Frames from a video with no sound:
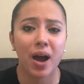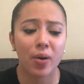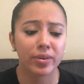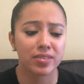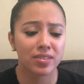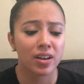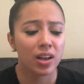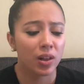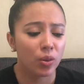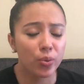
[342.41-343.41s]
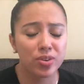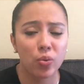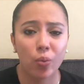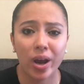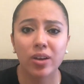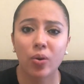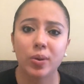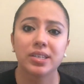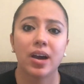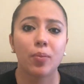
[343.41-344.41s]
How is losing weight
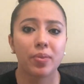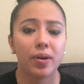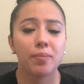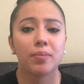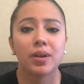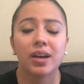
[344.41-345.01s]
going to help them?